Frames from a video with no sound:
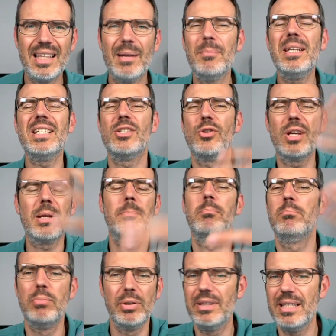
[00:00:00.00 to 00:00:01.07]
That means you can
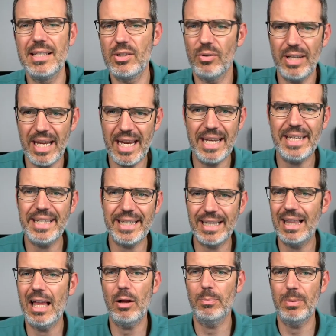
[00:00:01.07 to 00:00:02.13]
put this on any
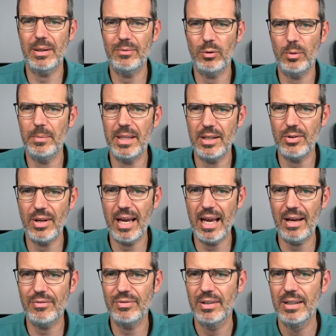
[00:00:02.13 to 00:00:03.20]
cloud platform that you
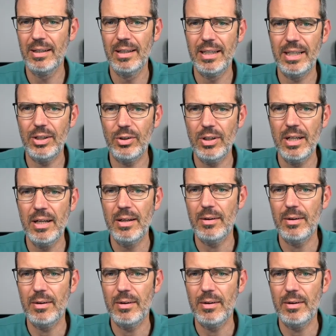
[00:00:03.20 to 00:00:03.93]
have here,